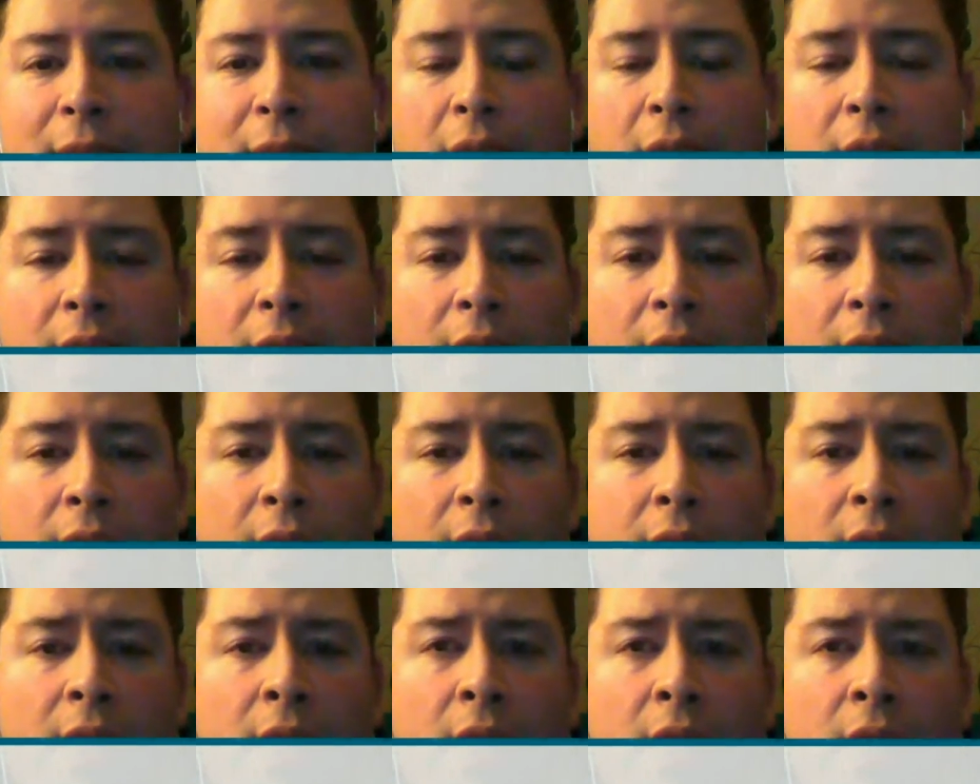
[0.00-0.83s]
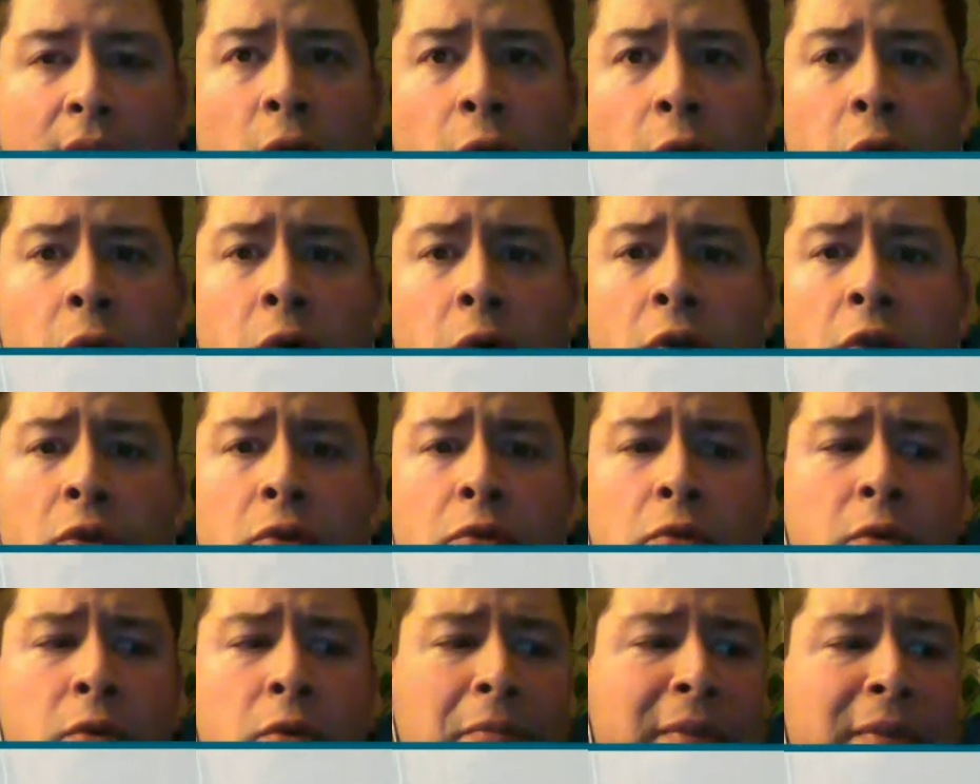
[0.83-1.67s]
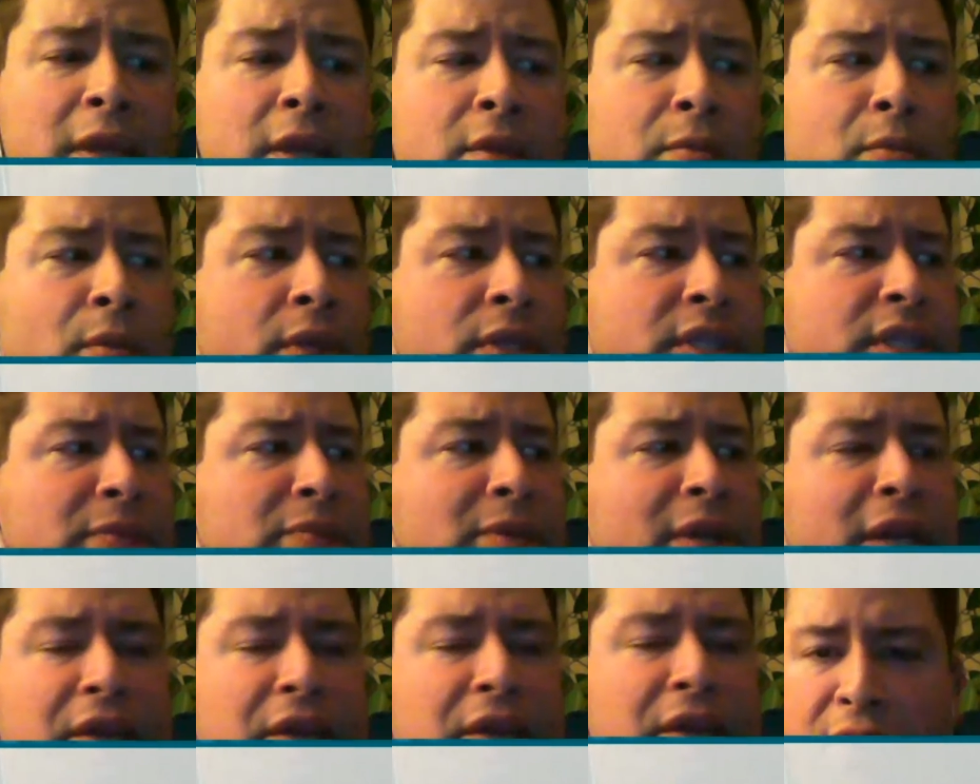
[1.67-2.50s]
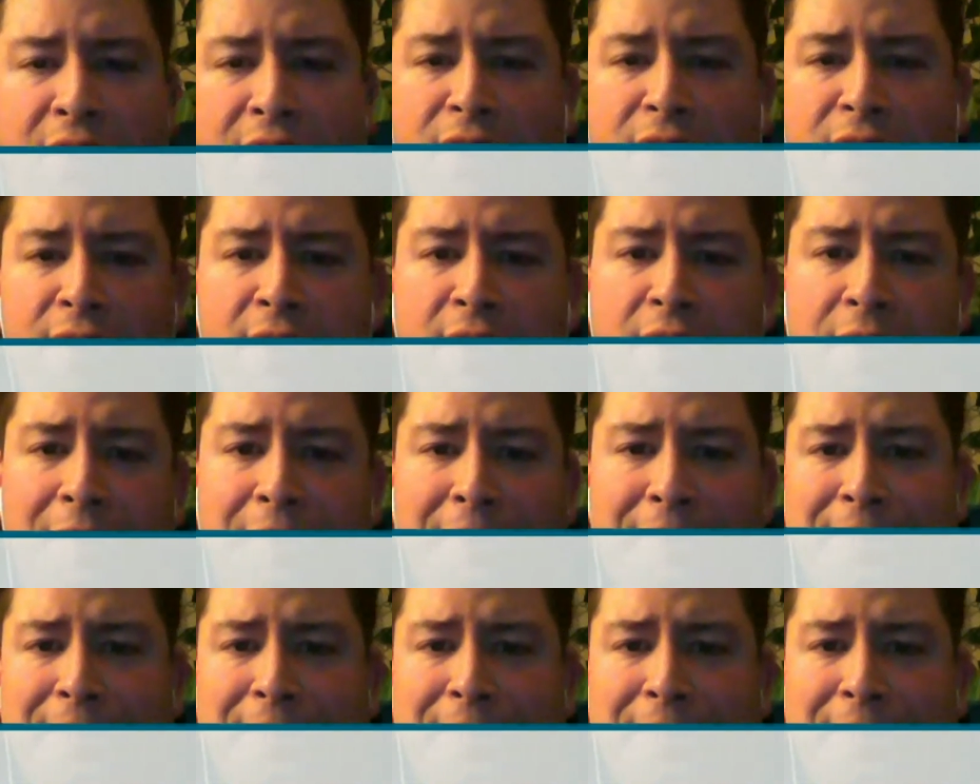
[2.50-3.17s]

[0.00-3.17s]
and were you a big Monty Python fan?